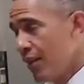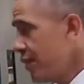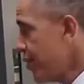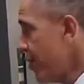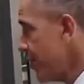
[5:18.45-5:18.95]

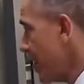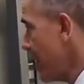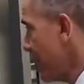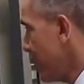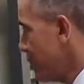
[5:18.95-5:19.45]
This is
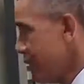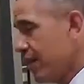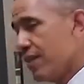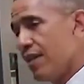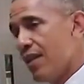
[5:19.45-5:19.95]
a
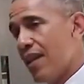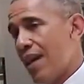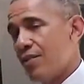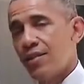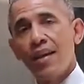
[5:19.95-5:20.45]

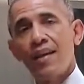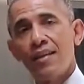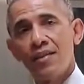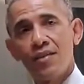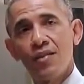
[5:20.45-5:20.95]

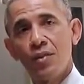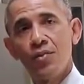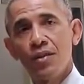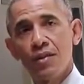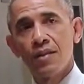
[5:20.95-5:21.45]
outstanding
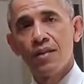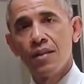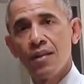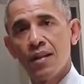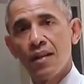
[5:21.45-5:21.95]
institution
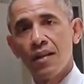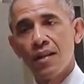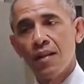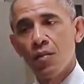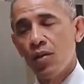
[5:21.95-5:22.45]

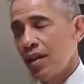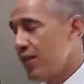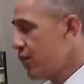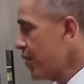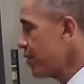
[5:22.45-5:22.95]

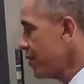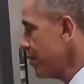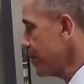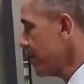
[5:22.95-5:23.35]
within the system,